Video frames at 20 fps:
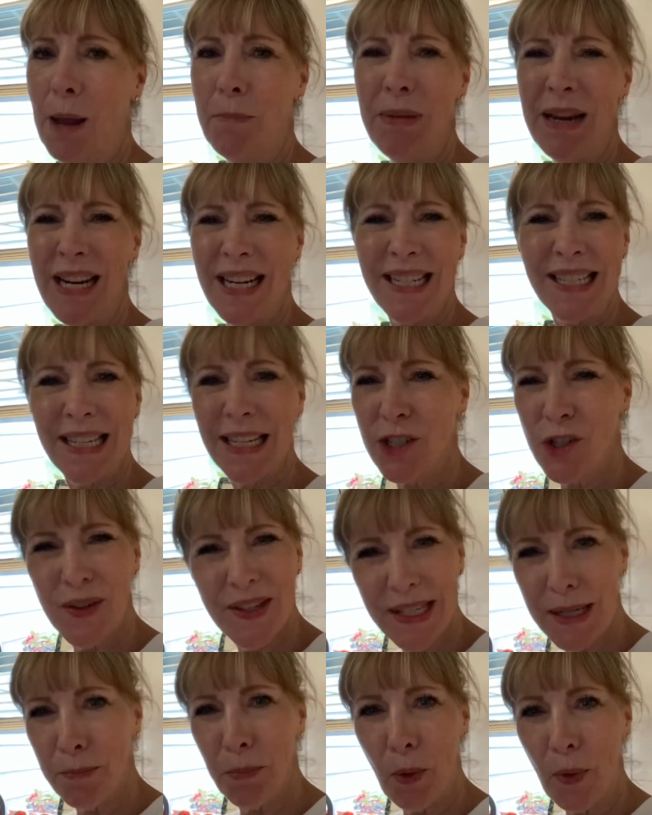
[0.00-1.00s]
bean is such a
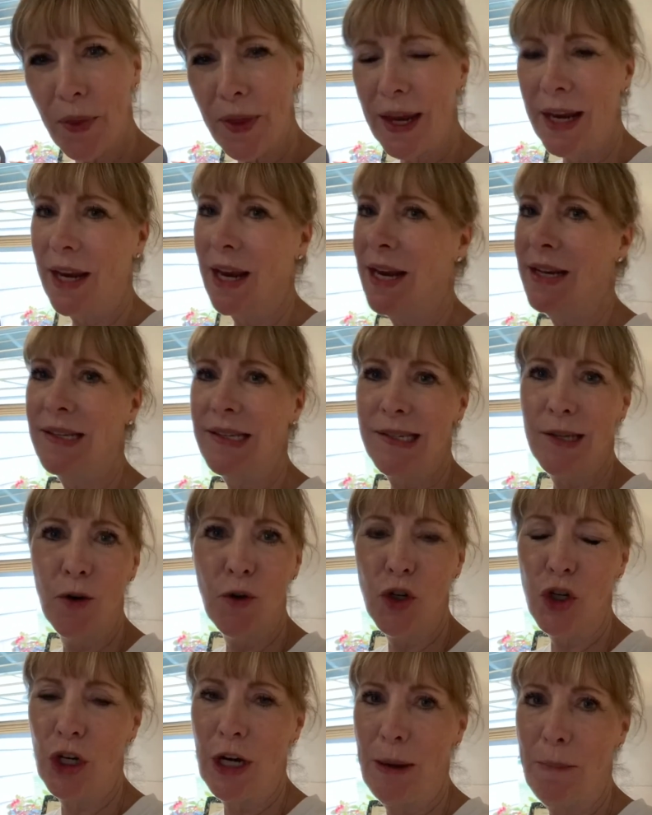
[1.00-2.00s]
simple thing and so
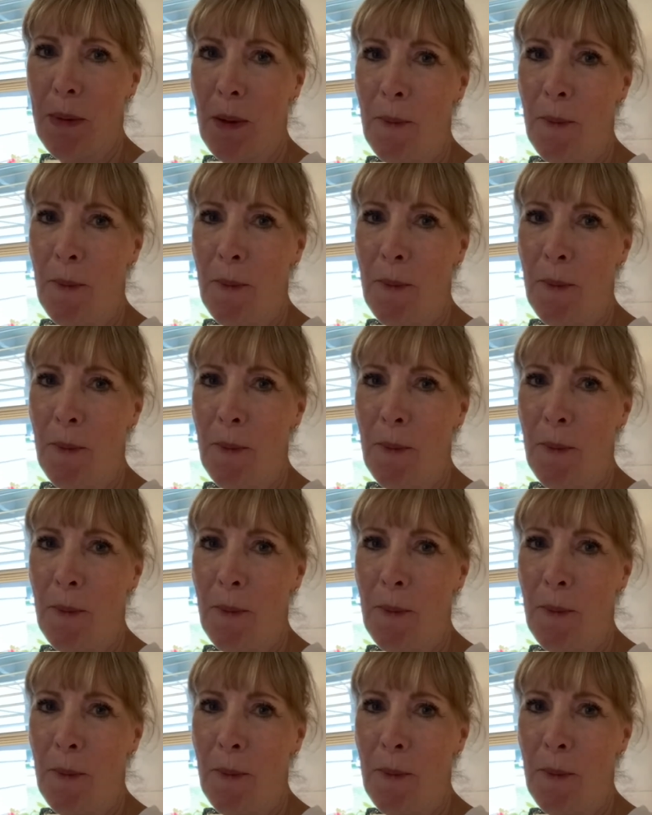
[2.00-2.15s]
cheap.